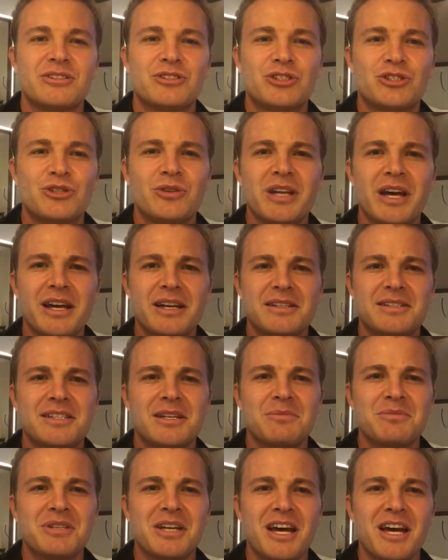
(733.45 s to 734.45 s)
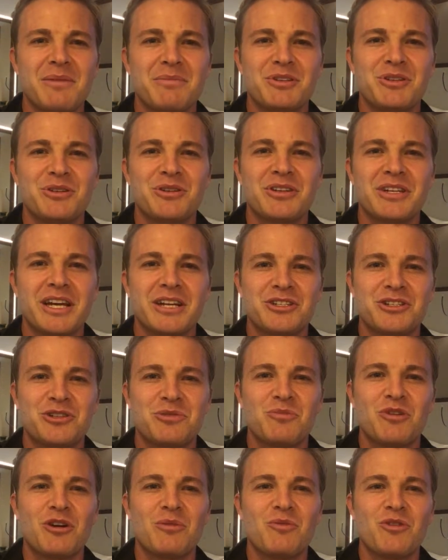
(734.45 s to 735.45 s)
tonight sometime, and you can catch it
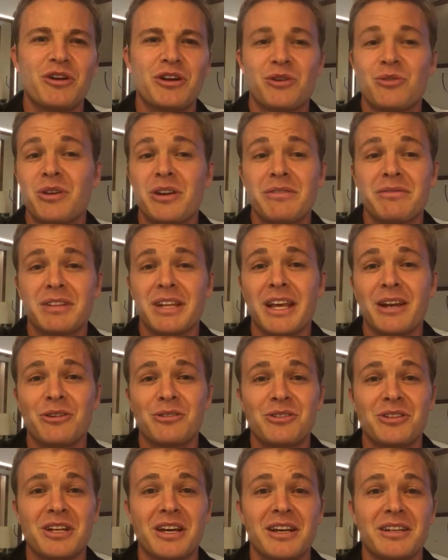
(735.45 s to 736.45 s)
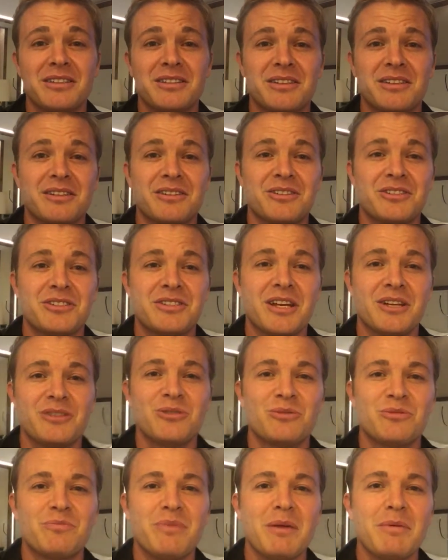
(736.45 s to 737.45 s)
tomorrow morning or even later tonight. Just stay
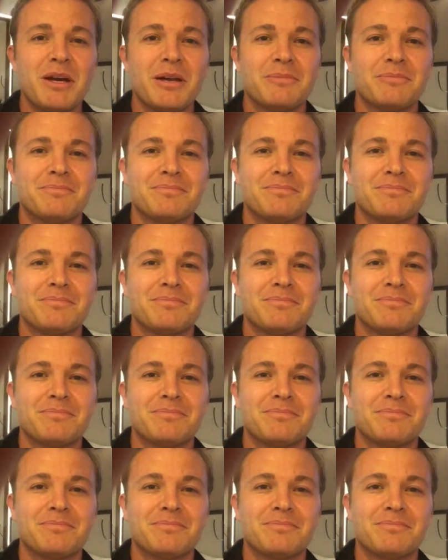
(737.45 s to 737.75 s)
tuned. Bye bye.